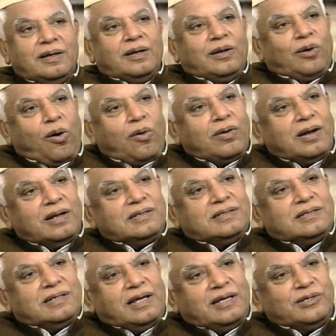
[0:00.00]

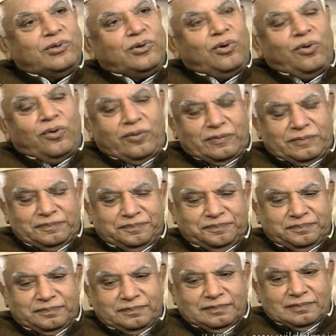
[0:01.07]
Congress, as you know,
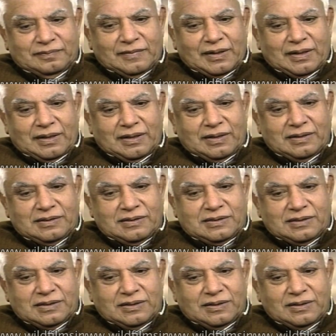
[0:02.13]

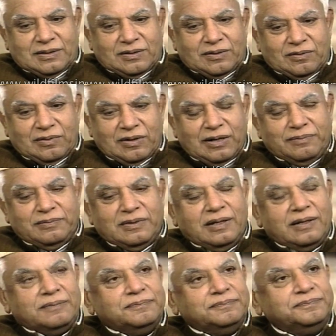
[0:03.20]
is one of
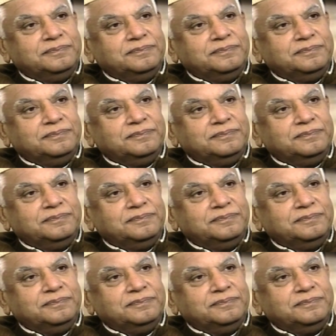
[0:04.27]
the